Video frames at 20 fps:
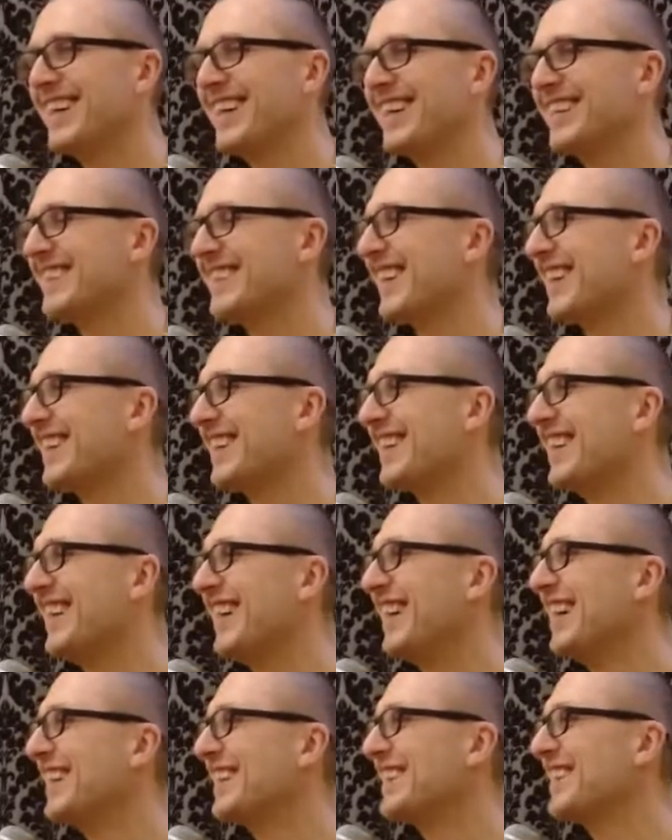Like
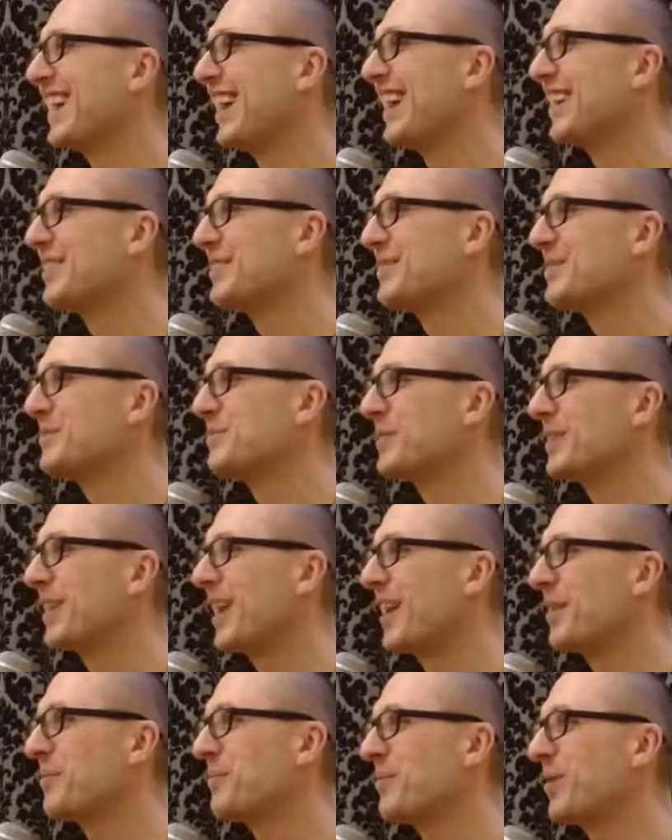
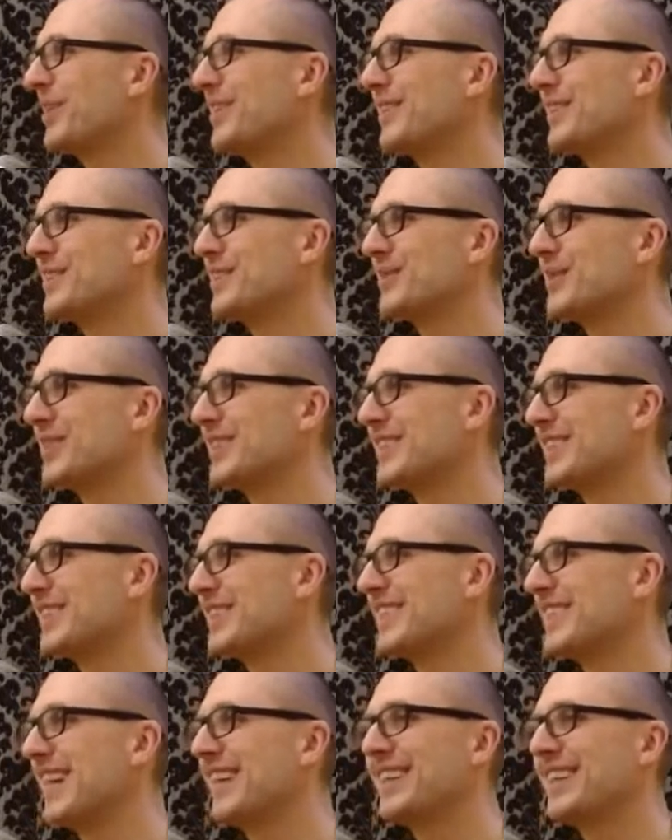car models was
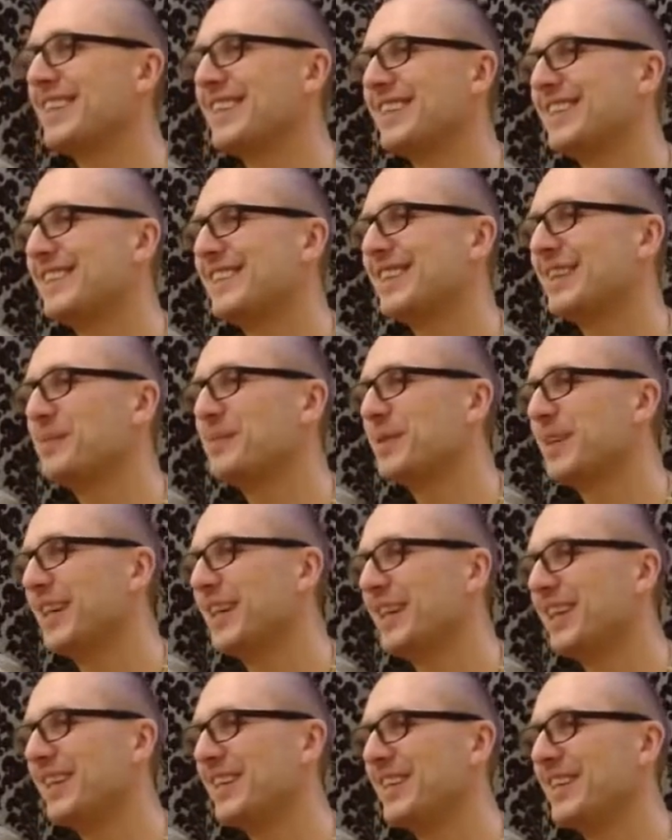exactly the same
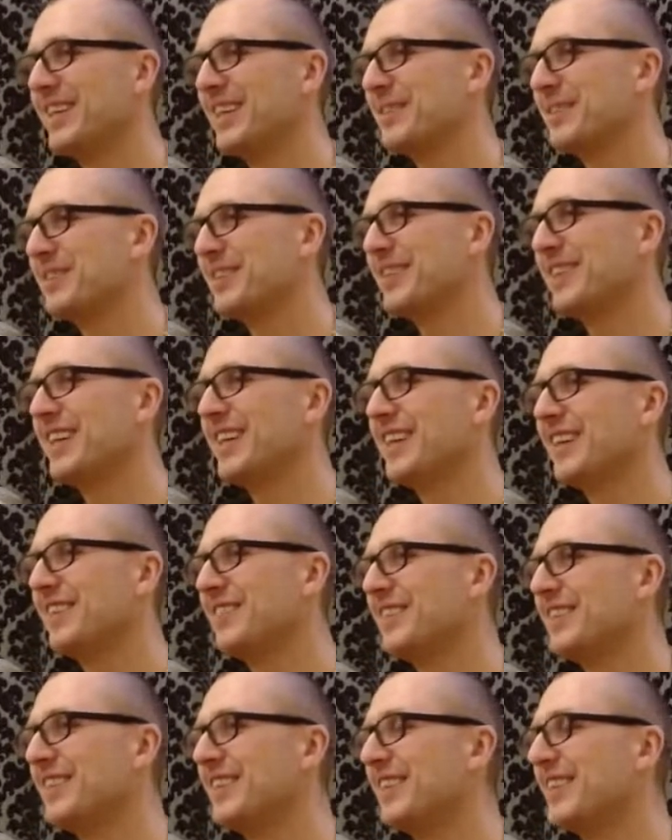year after year
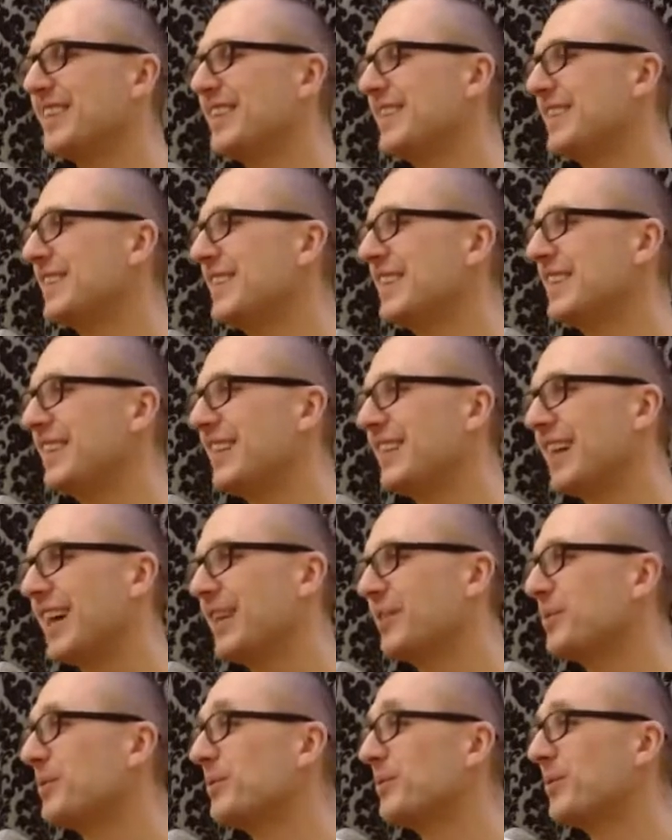after year. They didn't have
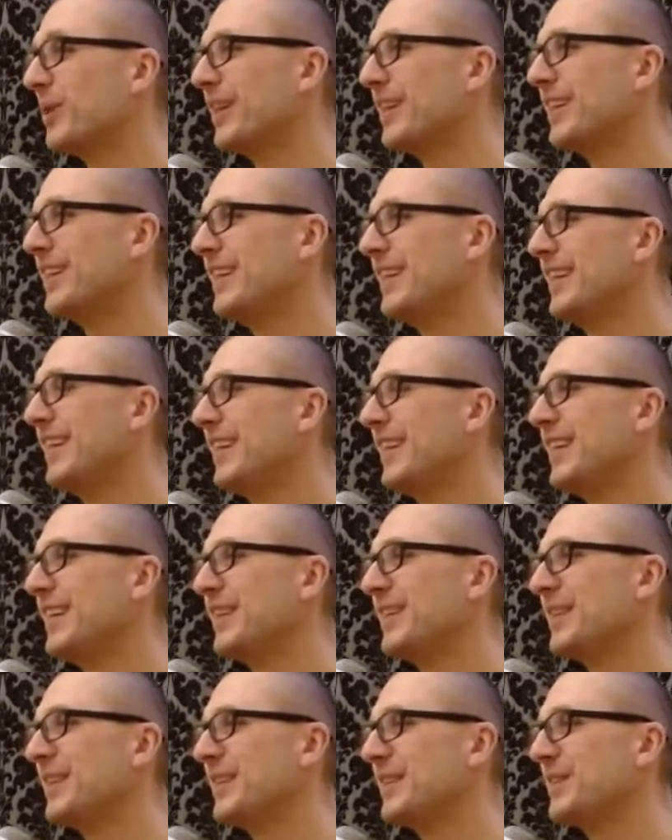to worry
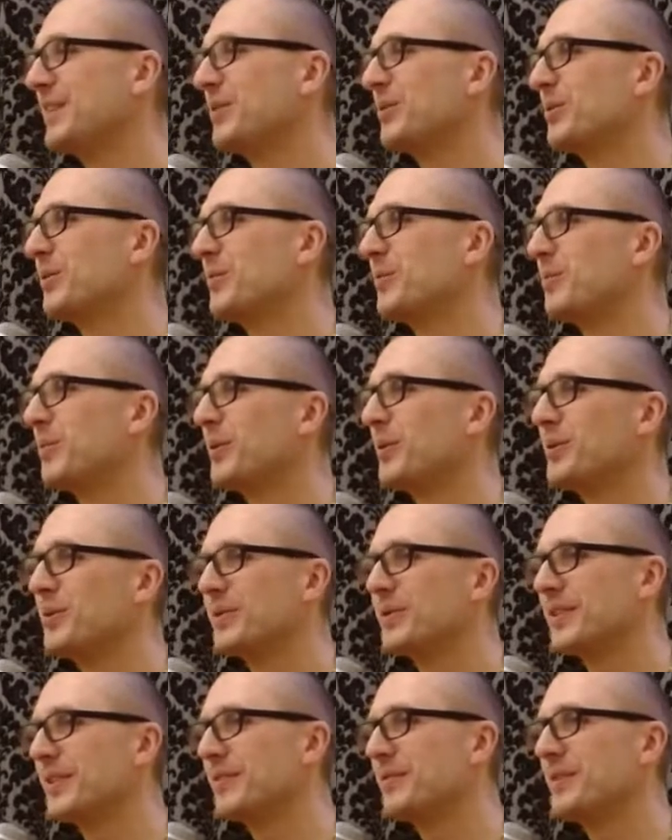to
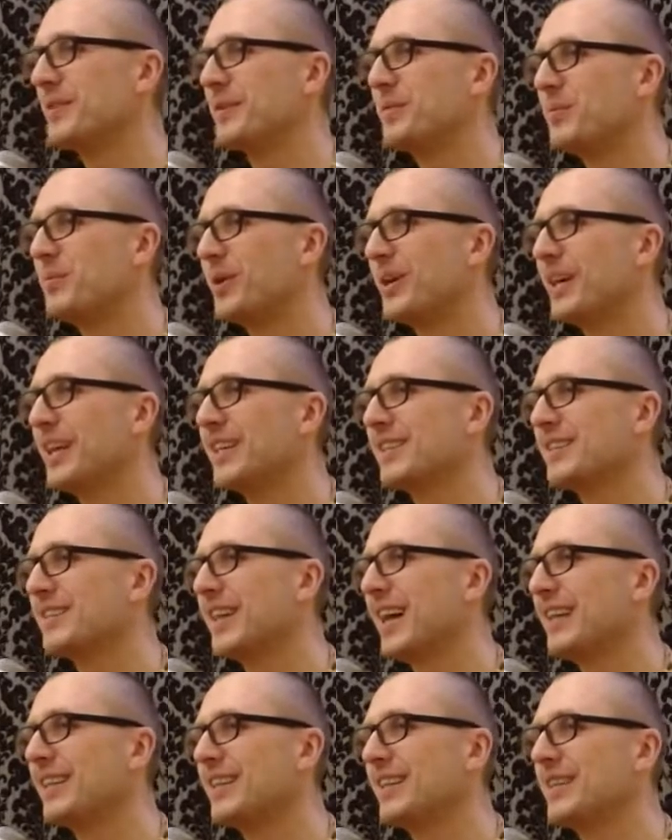produce something more
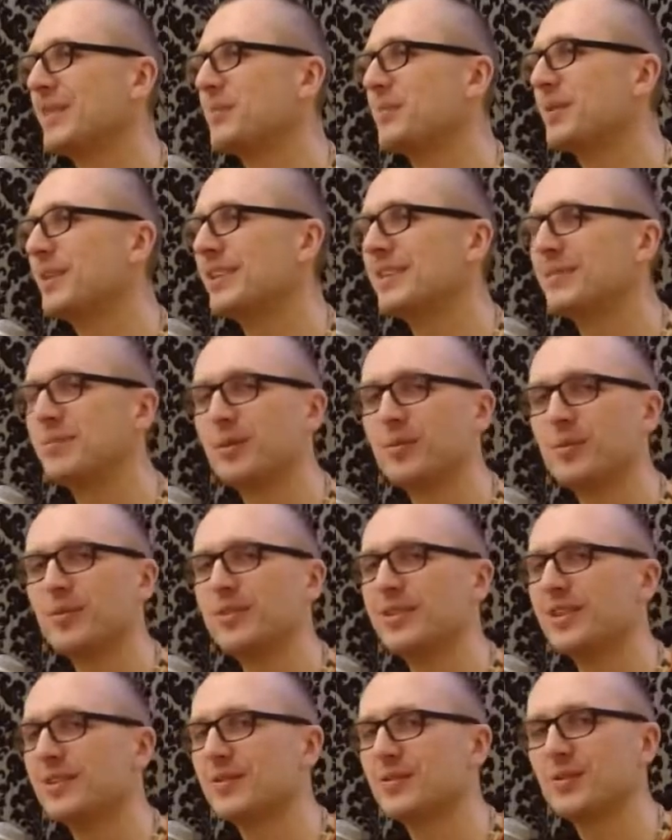exciting, because people
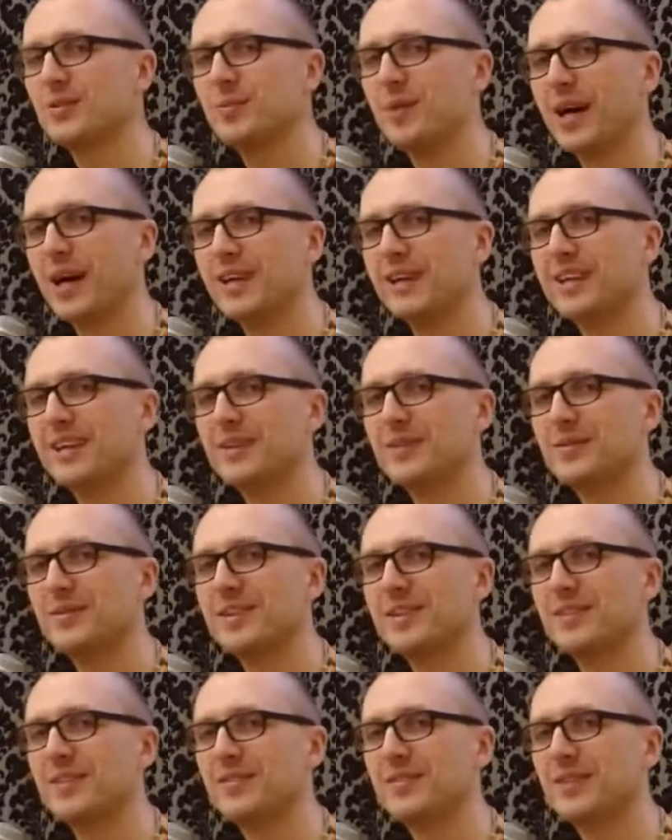just would buy
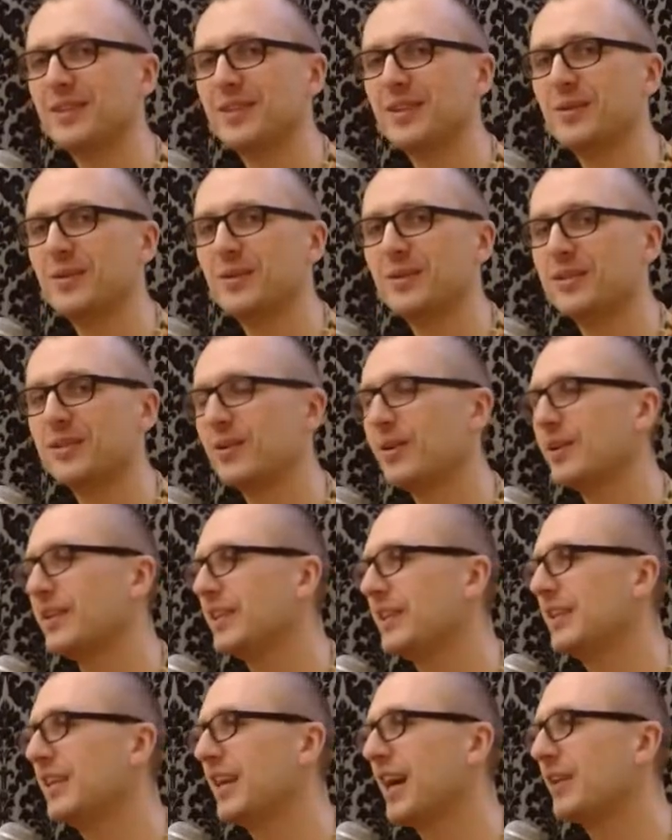anyway. Or
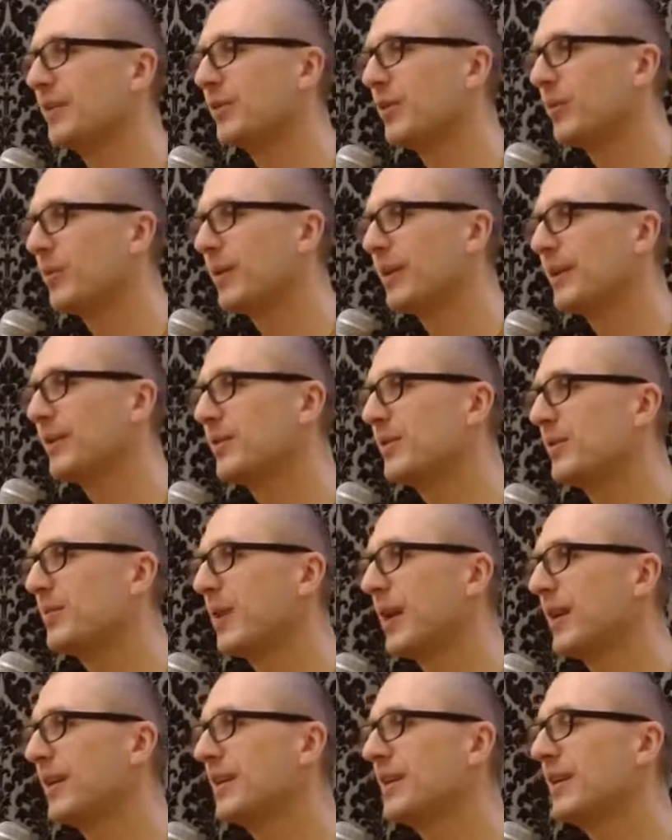they had no money to
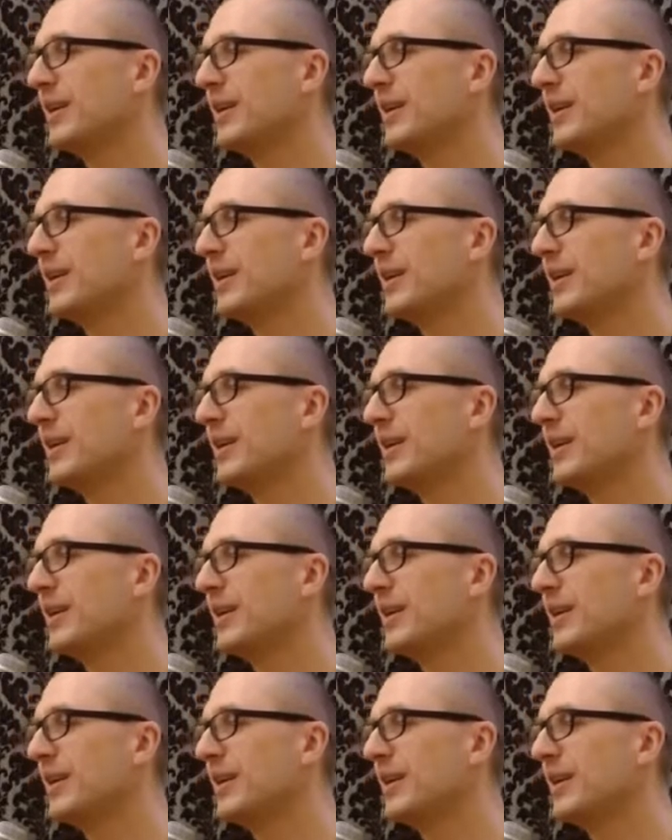buy,